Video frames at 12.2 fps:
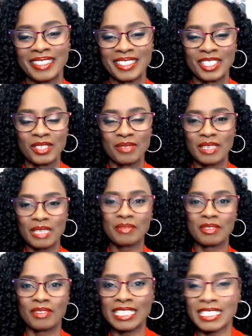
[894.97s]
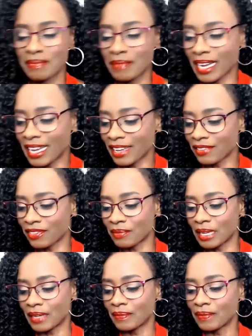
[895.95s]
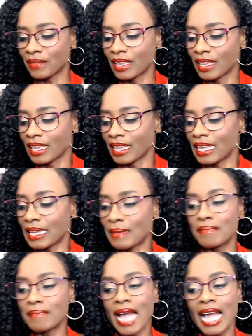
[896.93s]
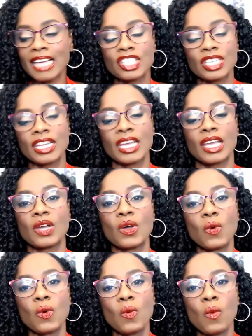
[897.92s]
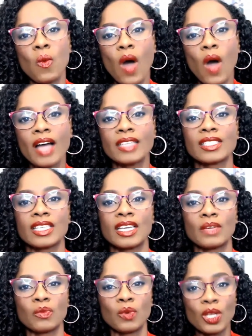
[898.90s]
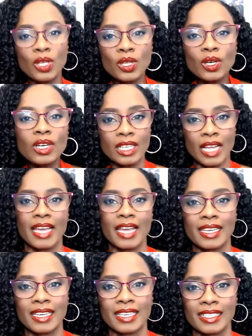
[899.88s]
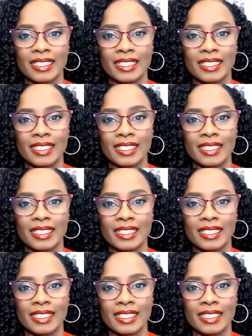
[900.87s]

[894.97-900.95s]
Zoom keeps raising my hand for me, imagining what it would look like,